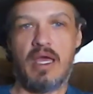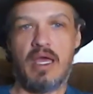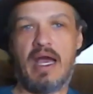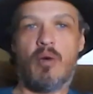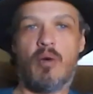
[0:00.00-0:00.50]

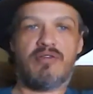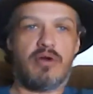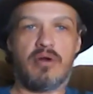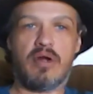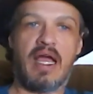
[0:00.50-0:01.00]

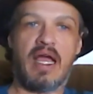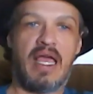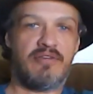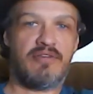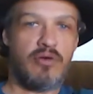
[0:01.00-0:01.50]
However, I
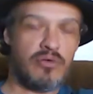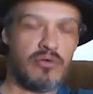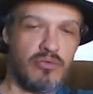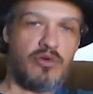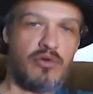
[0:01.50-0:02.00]
have heard
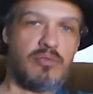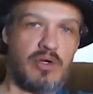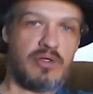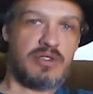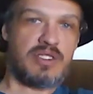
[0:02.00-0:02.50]

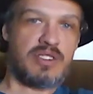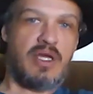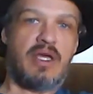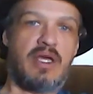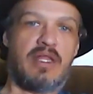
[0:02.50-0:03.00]
rumors
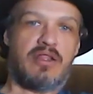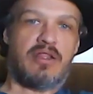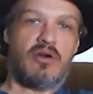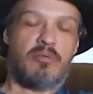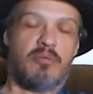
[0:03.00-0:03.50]
that
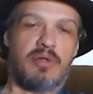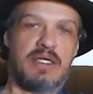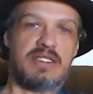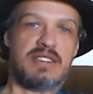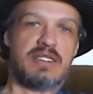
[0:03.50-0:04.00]
there are
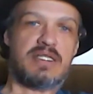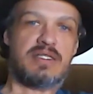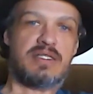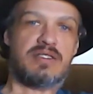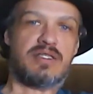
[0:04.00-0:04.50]

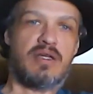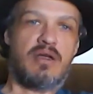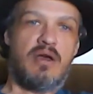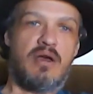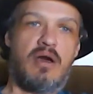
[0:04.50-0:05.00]
places
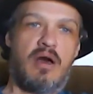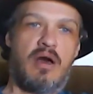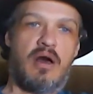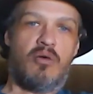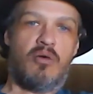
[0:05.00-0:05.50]

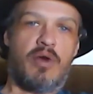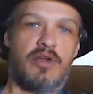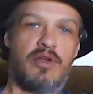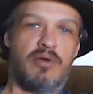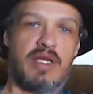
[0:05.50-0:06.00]
where
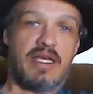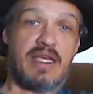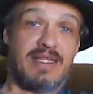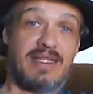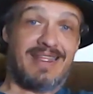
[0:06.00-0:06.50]
you can
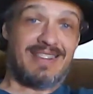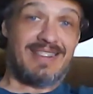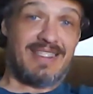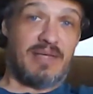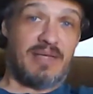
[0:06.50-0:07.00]
get
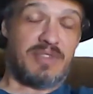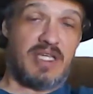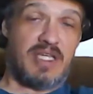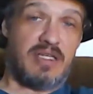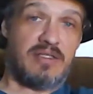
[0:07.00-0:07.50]
this same
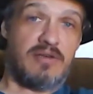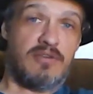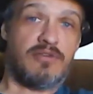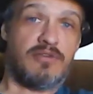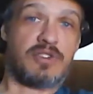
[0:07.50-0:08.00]
set
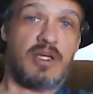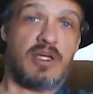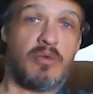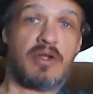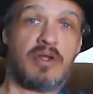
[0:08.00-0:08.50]
for
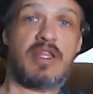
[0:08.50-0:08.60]
somewhere in